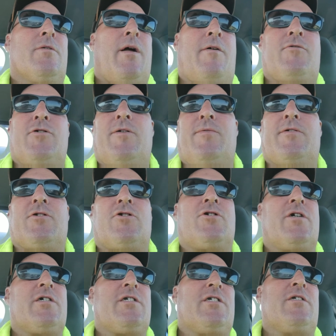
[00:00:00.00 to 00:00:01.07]
I've driven a
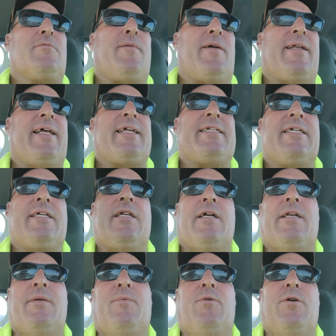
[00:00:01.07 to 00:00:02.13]
truck since about
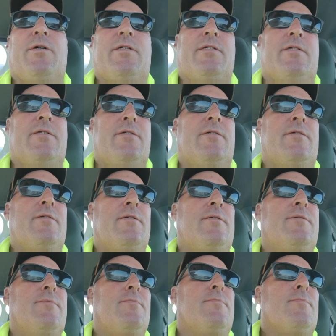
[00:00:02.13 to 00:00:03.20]

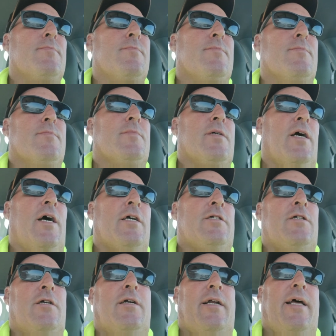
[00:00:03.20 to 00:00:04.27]
1991. I
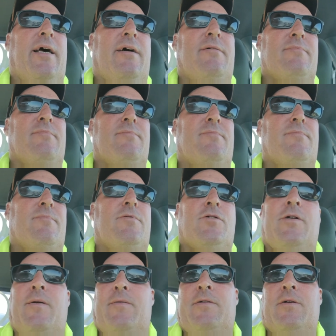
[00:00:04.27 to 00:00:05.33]
started out
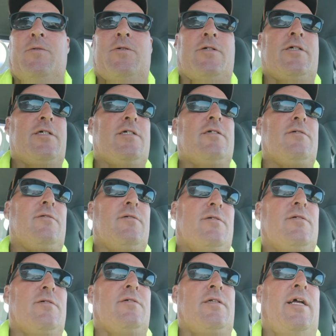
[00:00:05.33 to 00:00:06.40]
driving tow trucks,
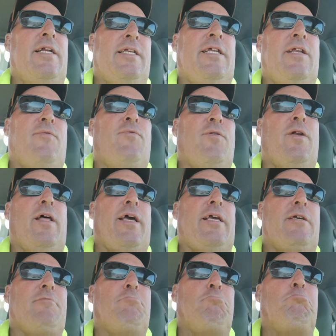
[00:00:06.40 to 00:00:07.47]
and I did it for like
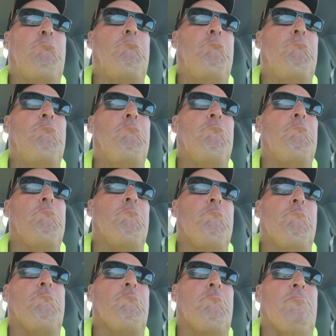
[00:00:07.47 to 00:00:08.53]

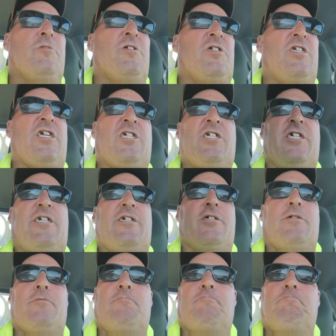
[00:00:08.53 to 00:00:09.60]
six
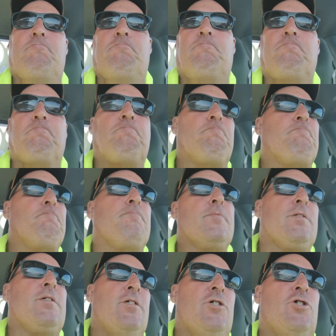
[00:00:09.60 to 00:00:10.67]
years
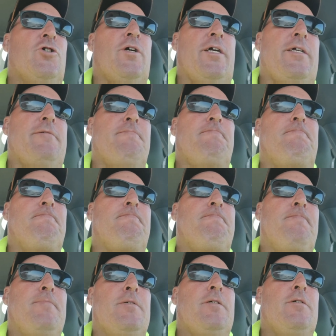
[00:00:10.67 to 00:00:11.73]
straight.
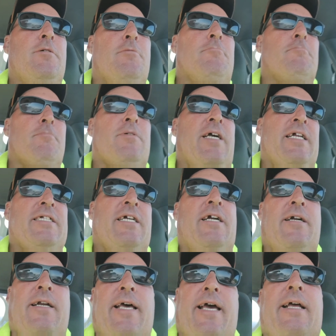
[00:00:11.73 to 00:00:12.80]
Got
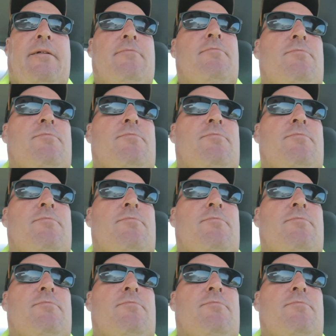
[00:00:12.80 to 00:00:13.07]
tired of that.